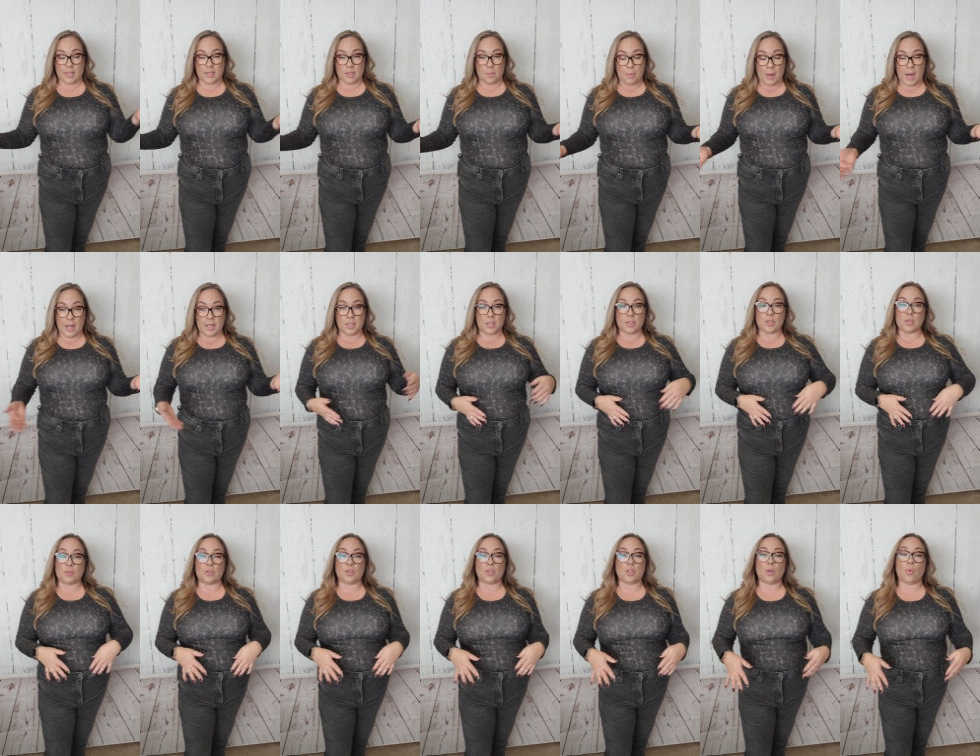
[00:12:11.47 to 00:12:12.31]
It's a
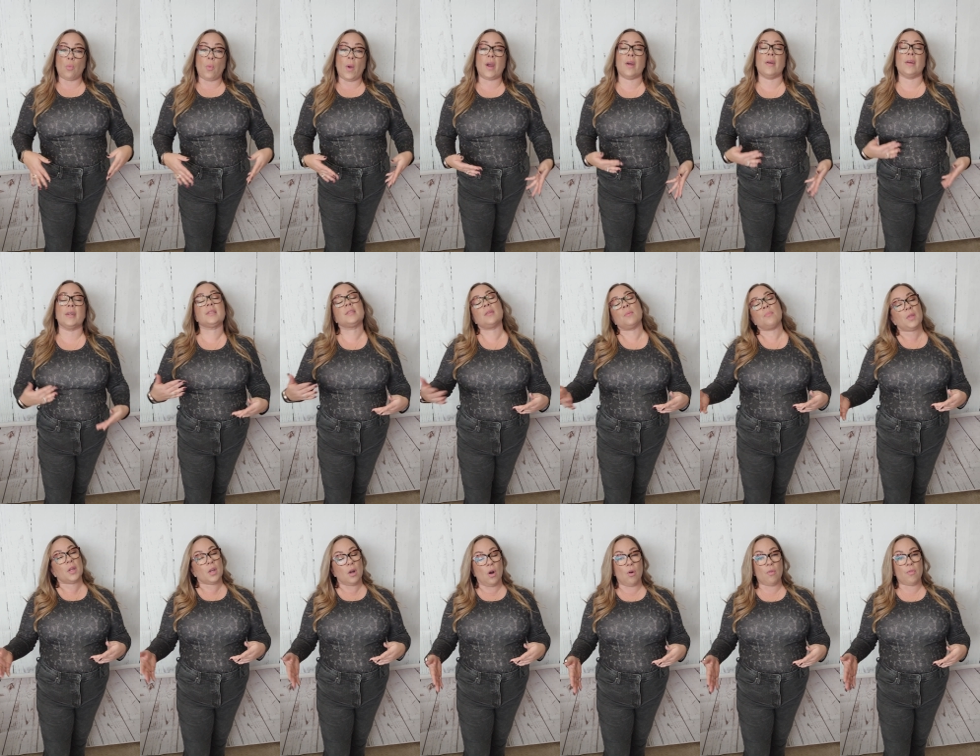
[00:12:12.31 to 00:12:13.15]
bodysuit, so you're wearing
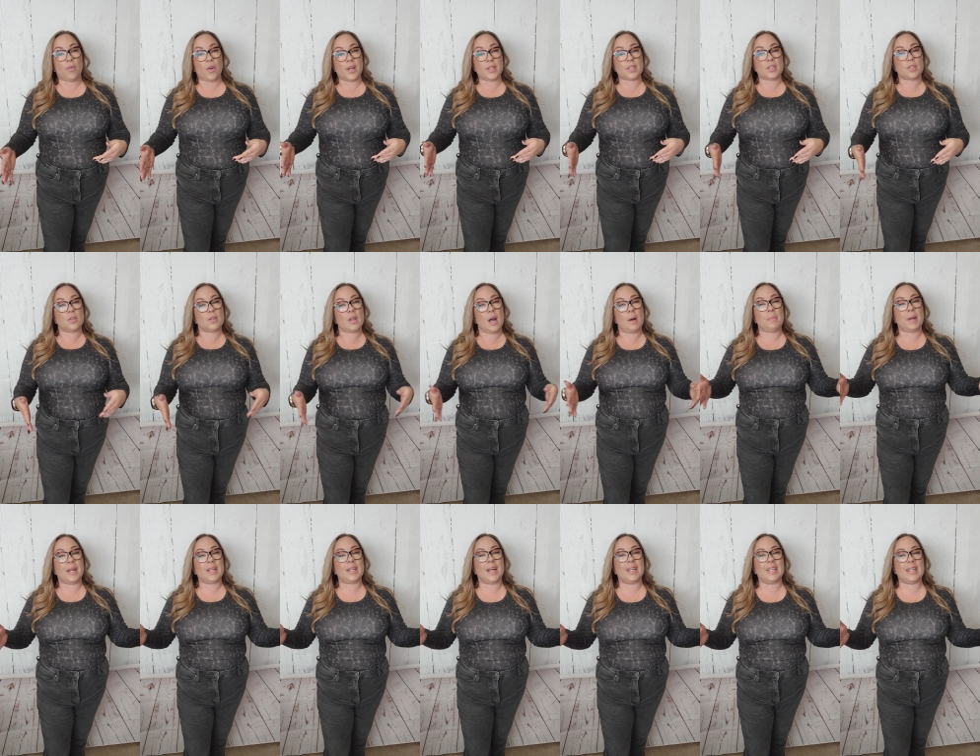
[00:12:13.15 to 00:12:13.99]
something over it. So that
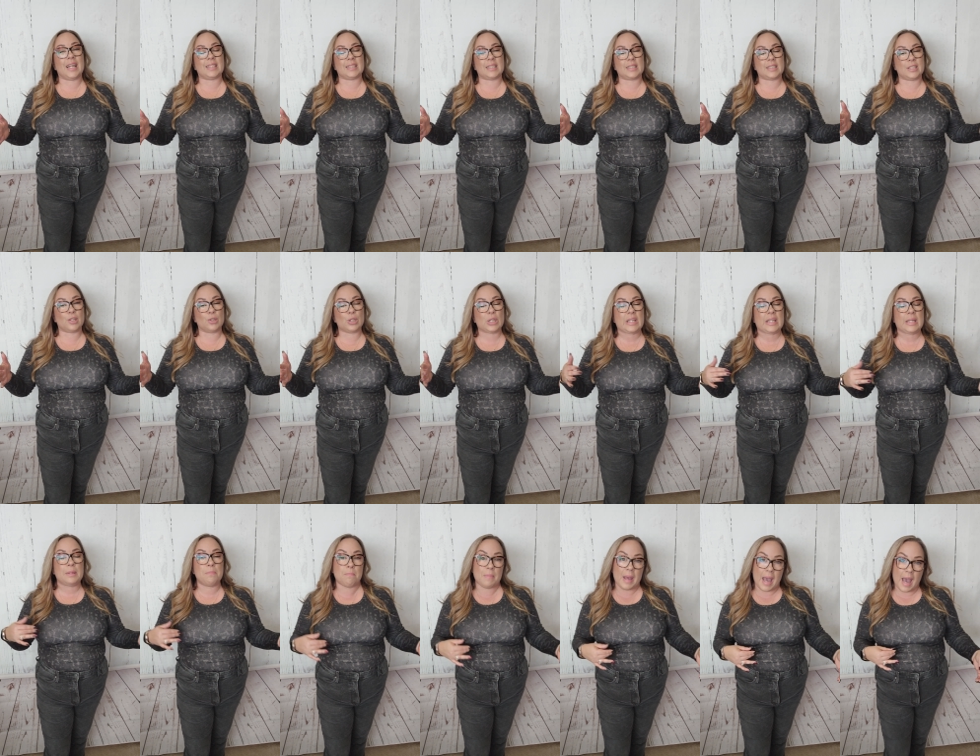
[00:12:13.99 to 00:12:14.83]
might not
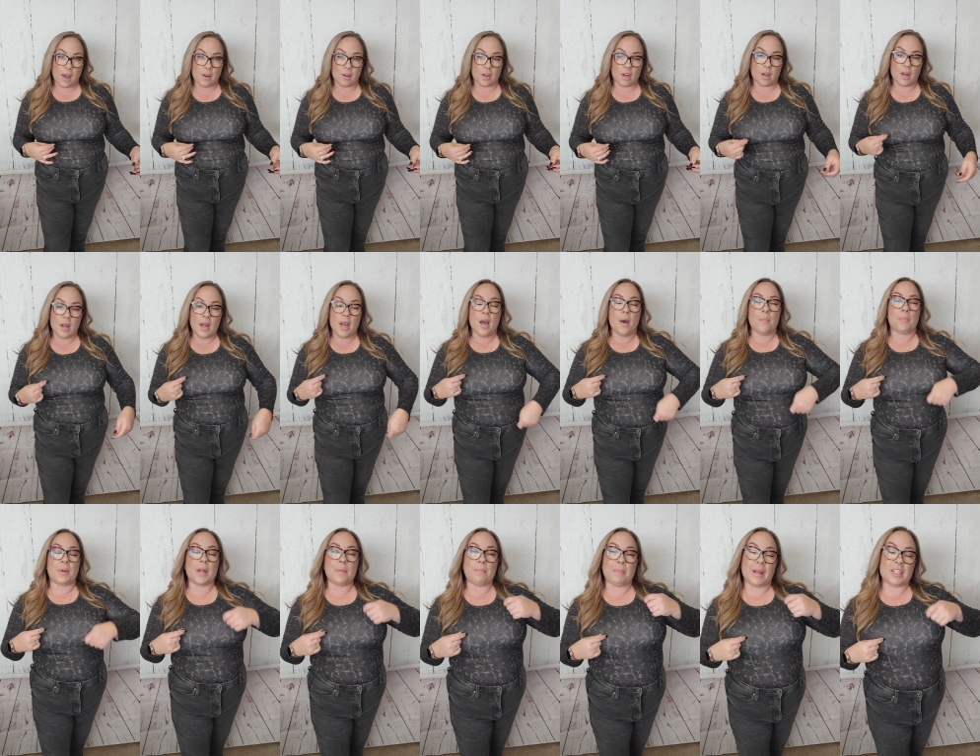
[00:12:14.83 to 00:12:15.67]
necessarily matter,
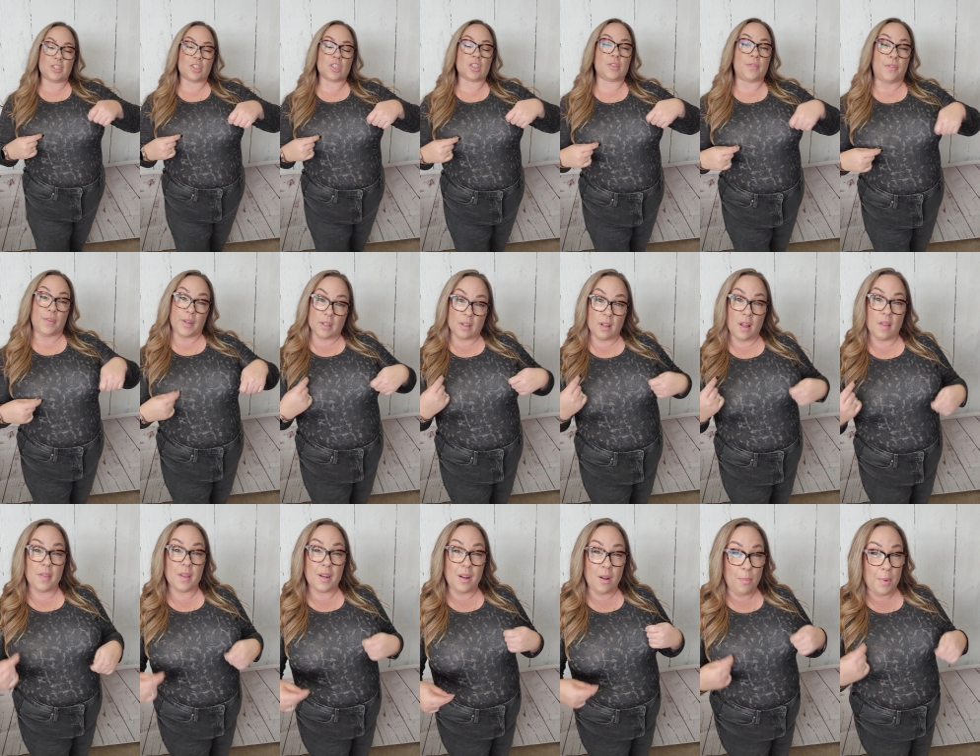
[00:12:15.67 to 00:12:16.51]
but it might just feel a
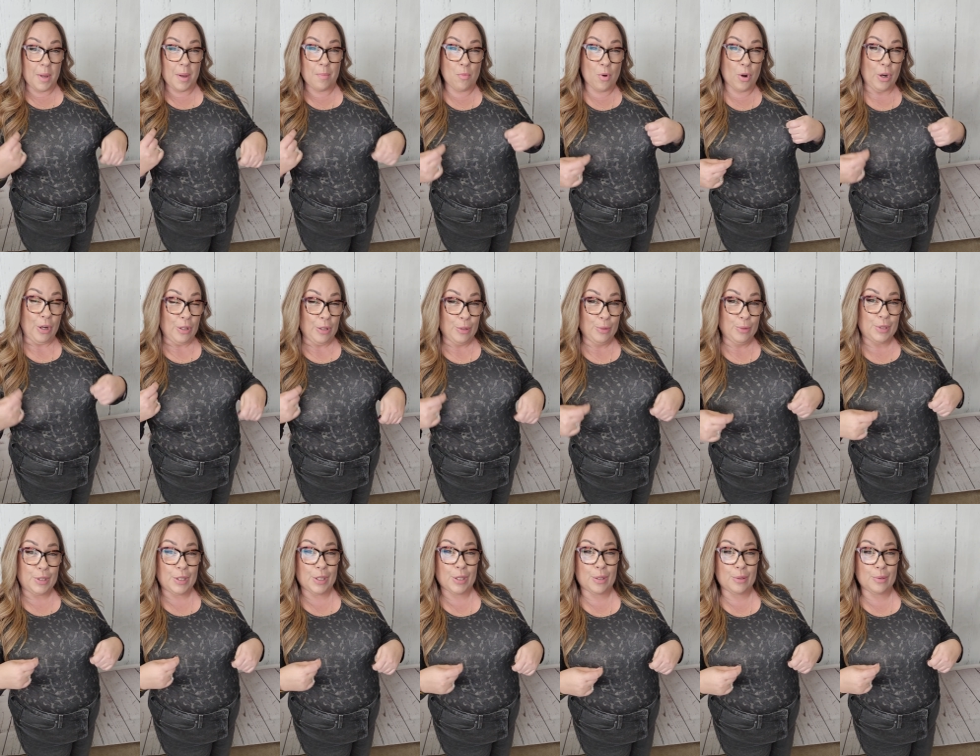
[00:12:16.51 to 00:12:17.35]
little bit more
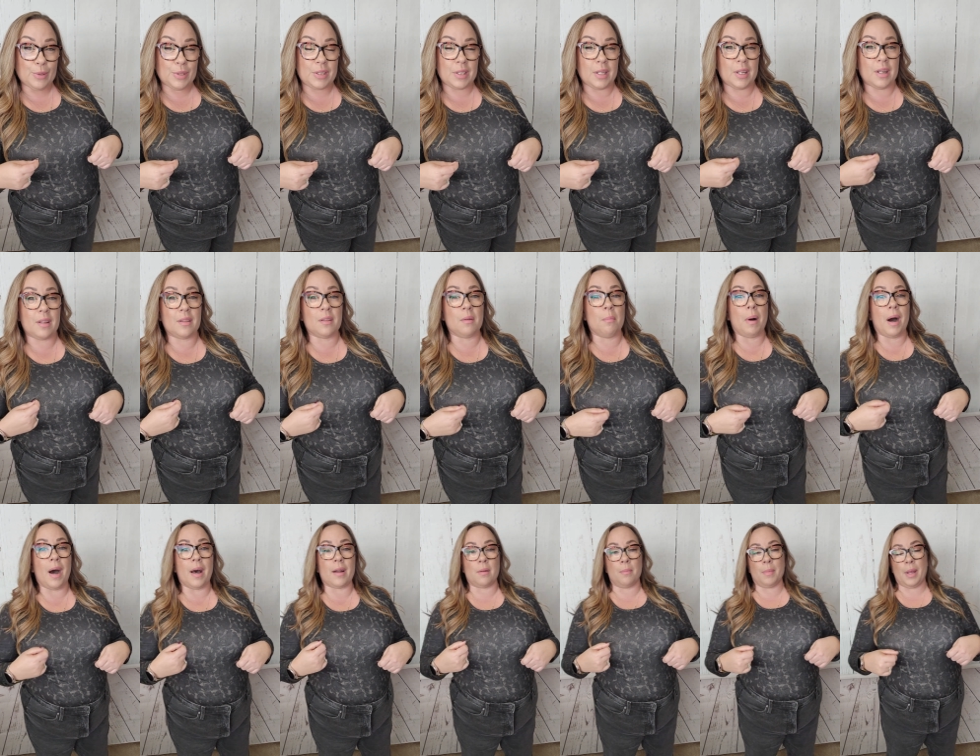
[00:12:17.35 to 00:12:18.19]
loosey-goosey in the
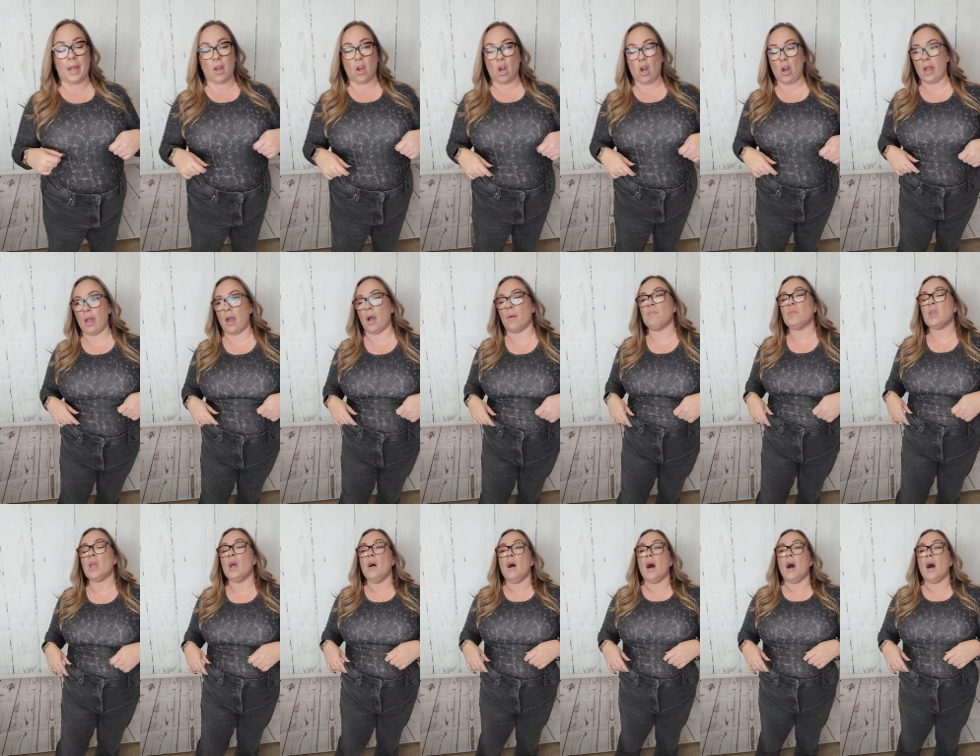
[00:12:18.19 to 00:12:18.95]
bottom area.